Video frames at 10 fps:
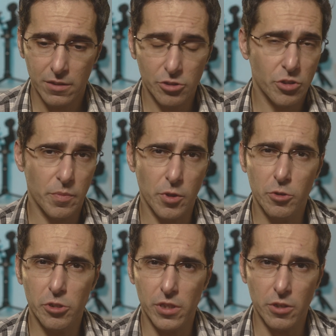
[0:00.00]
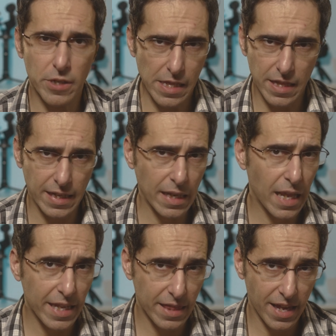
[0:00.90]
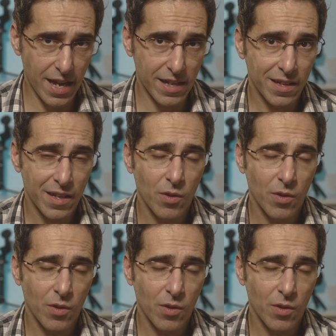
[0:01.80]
distribution or anything like that.